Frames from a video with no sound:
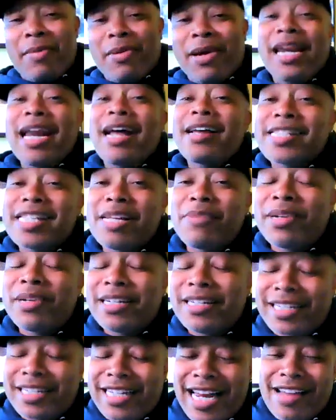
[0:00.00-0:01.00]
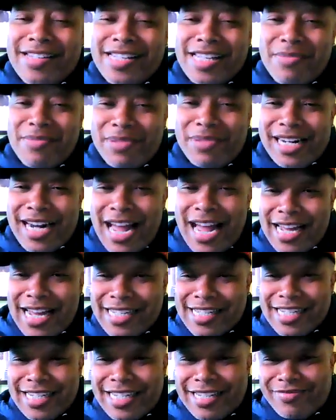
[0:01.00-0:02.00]
Cut out some of the
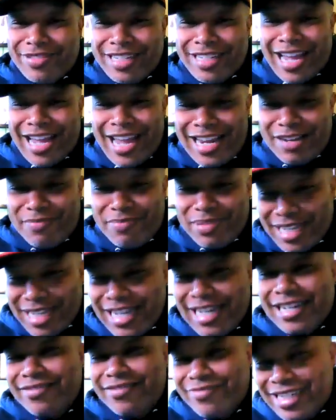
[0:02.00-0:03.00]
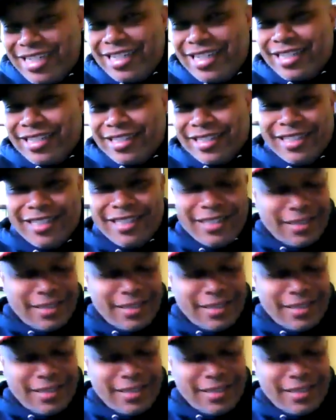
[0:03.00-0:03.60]
nonsense we had at the beginning. We could have.